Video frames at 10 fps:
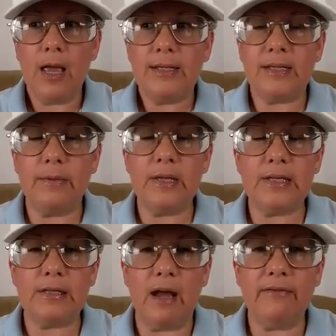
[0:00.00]
Some of
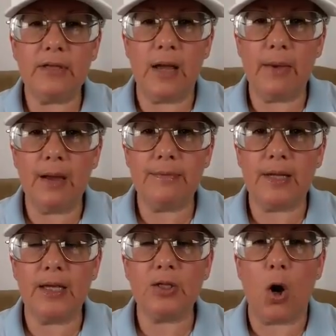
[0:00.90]
these lifetime
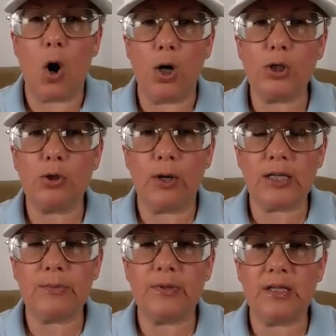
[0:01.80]
updates are truck
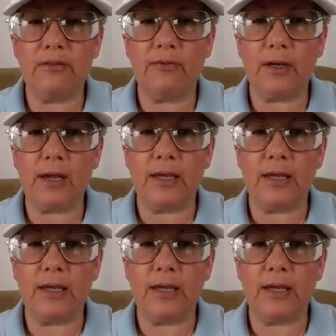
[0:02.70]
specific,